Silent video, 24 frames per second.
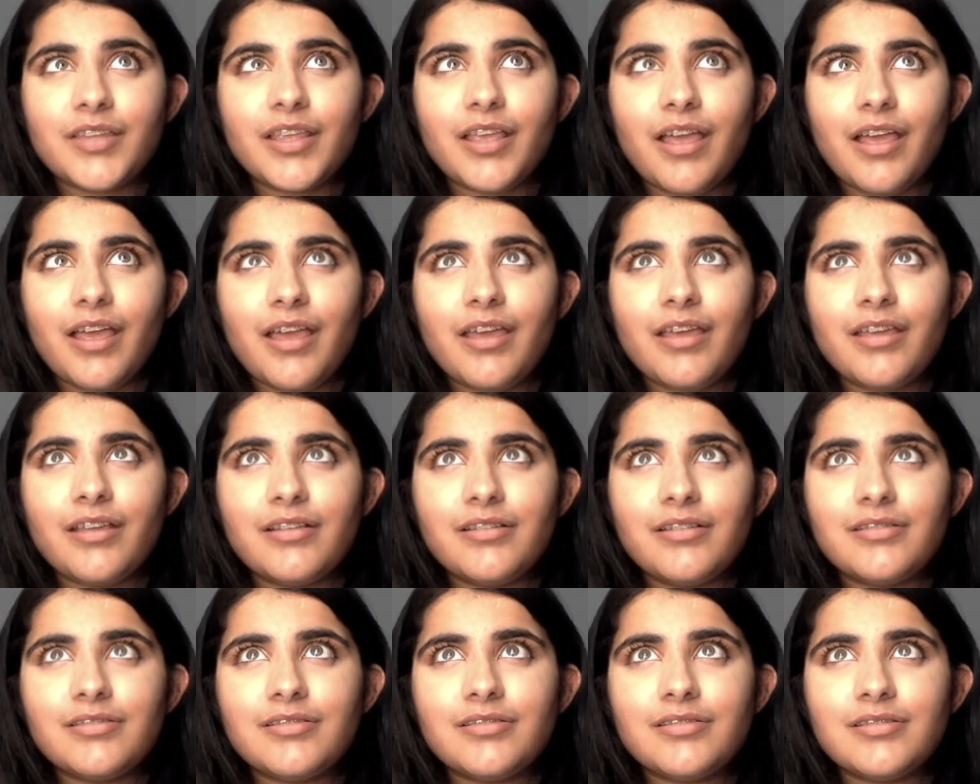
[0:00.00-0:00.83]

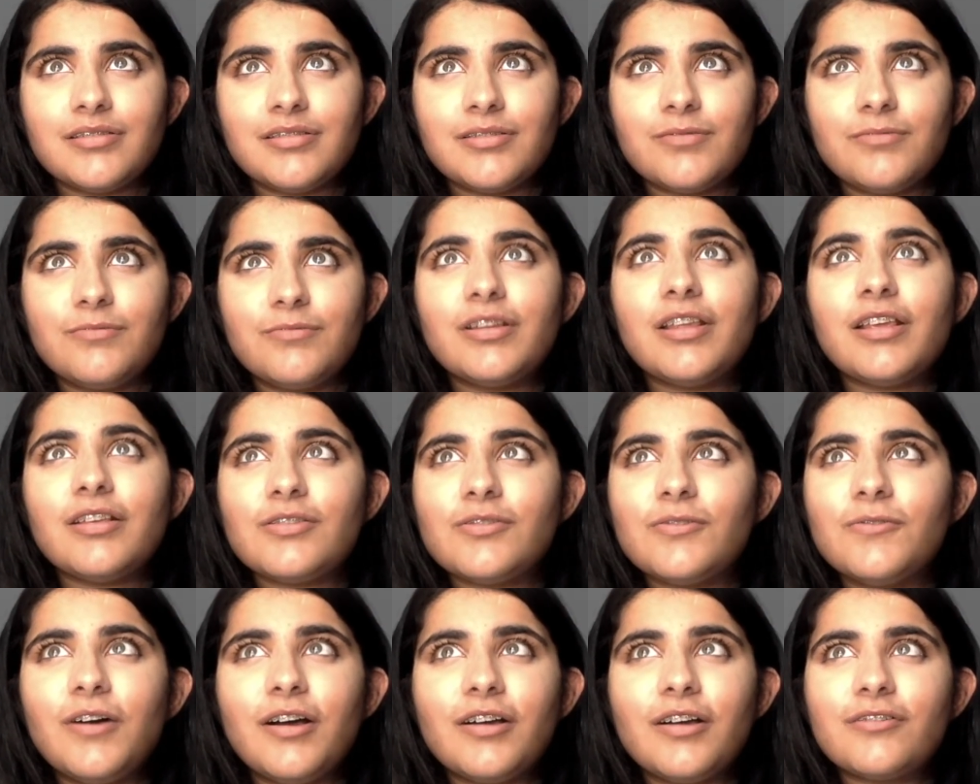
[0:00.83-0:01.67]
And when I
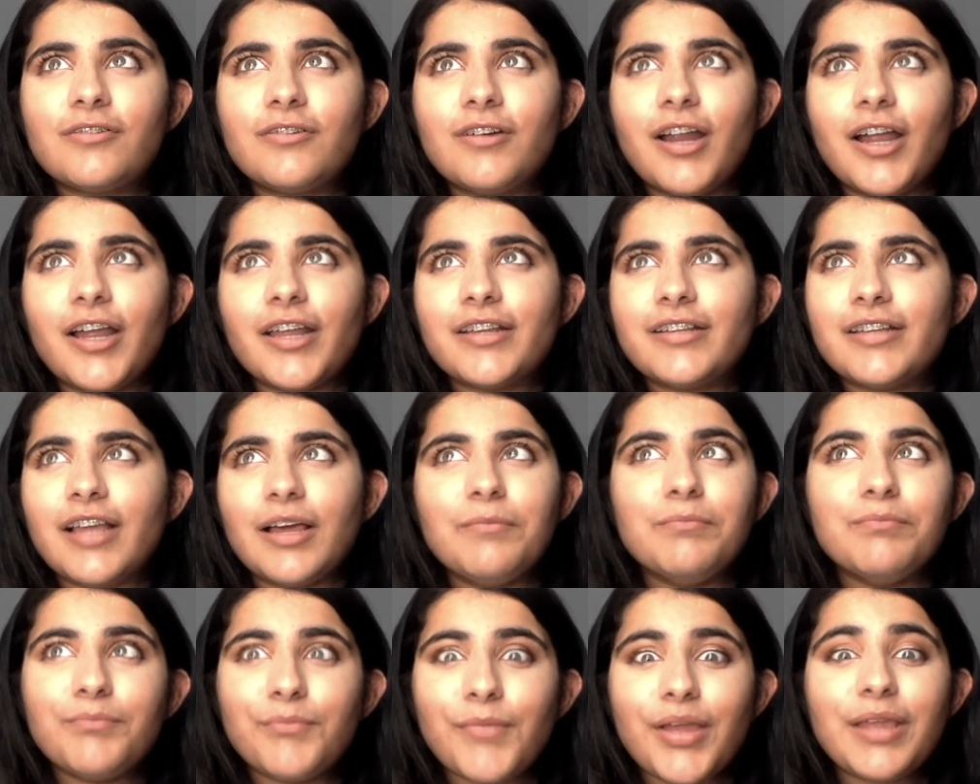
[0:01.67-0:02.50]
saw her cry, that
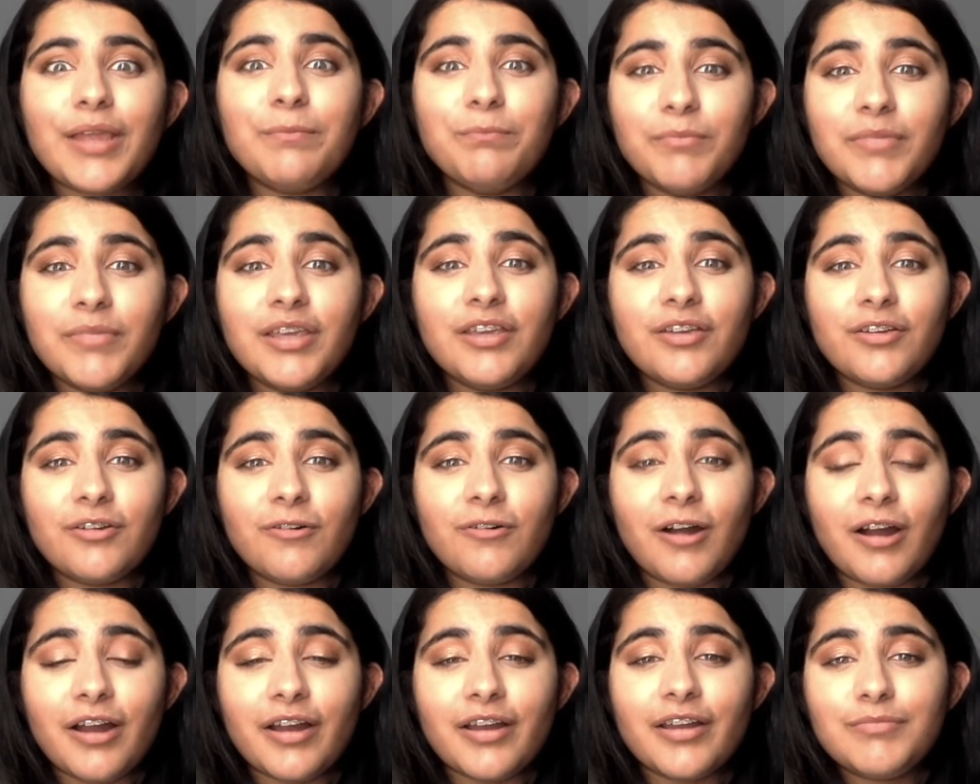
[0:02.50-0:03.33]
made me
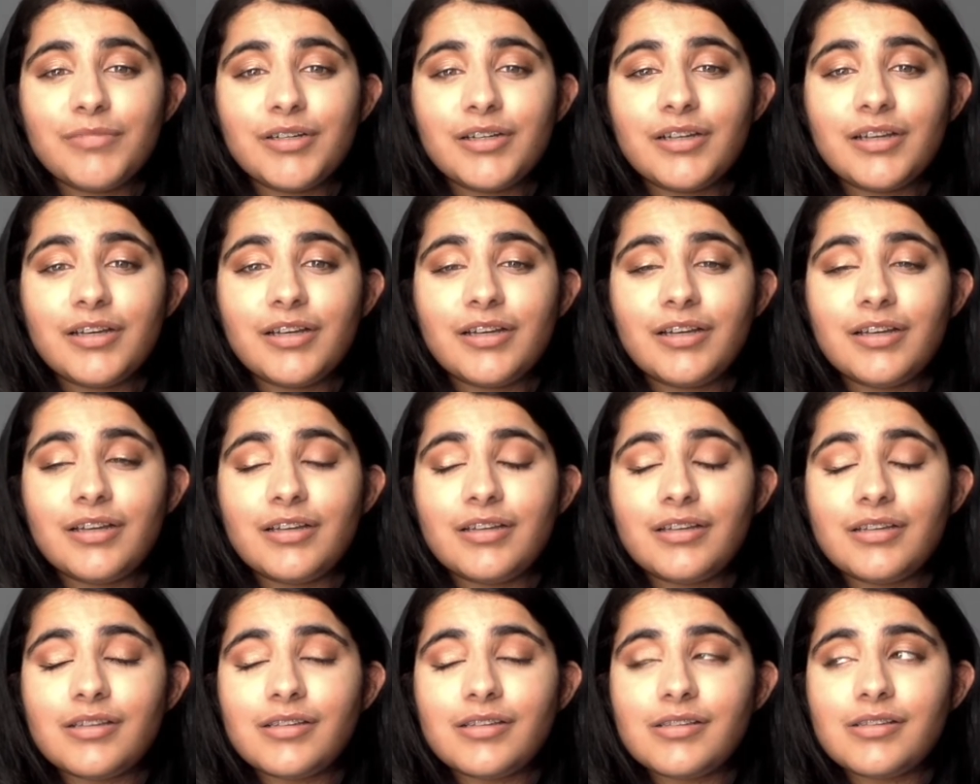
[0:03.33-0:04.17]
cry
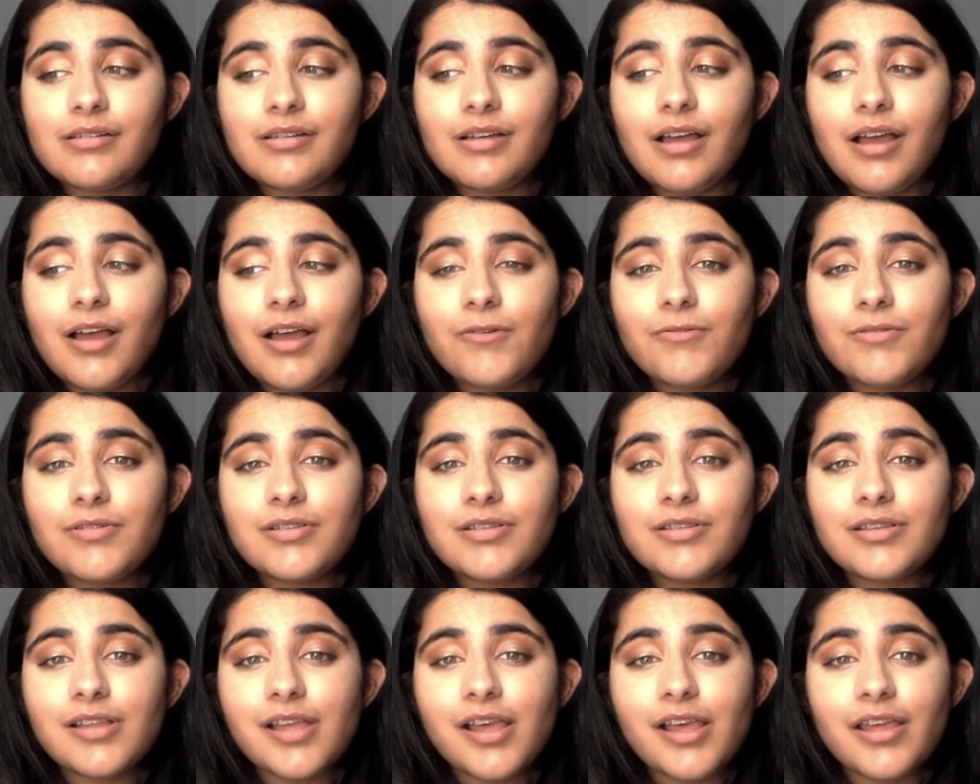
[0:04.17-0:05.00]
because I
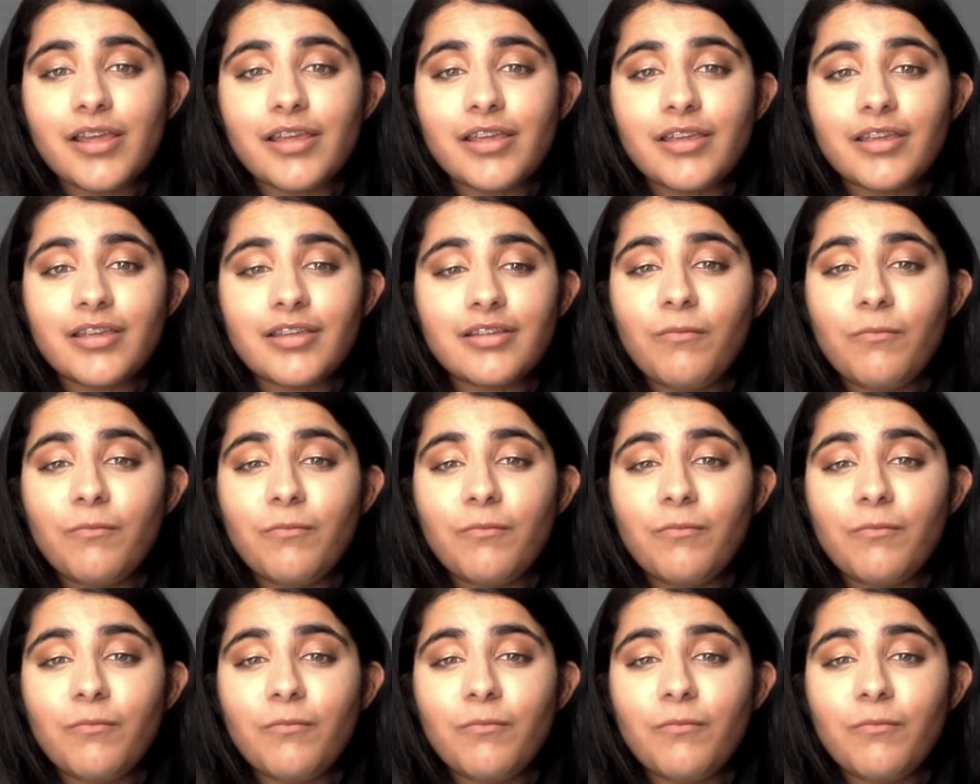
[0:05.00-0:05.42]
was like,